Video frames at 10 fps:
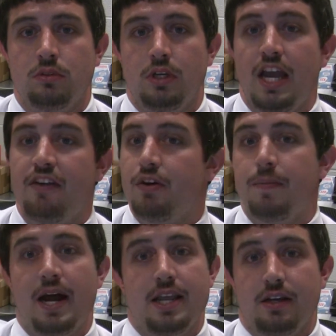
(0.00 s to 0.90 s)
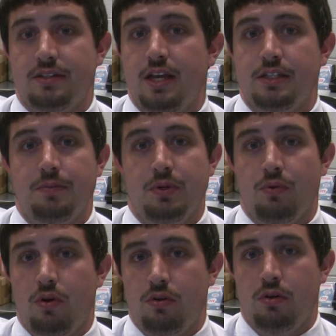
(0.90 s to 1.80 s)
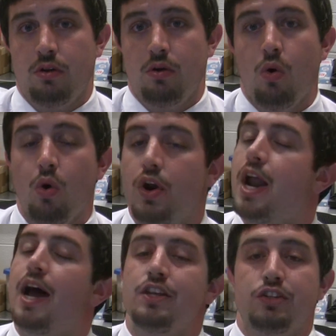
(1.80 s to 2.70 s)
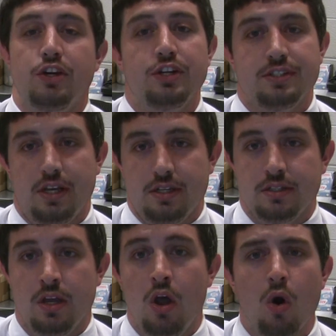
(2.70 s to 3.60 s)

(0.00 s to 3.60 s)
Everybody else has to be wrong or not as good as us,